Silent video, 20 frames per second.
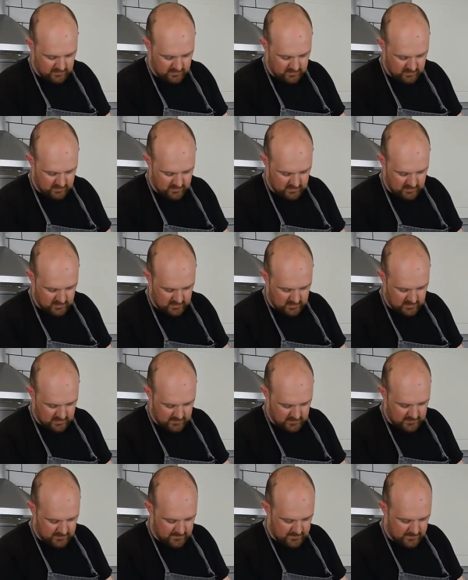
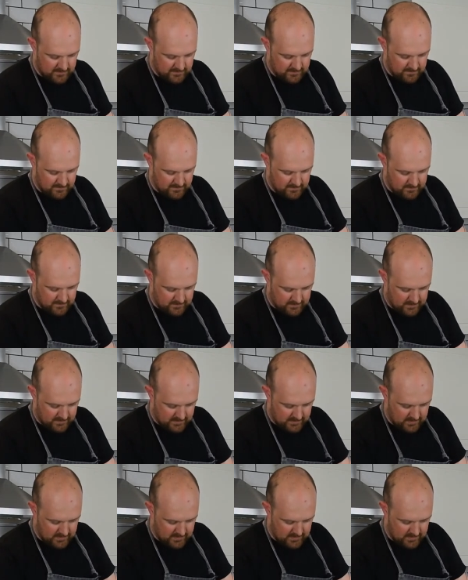Nobody speaks.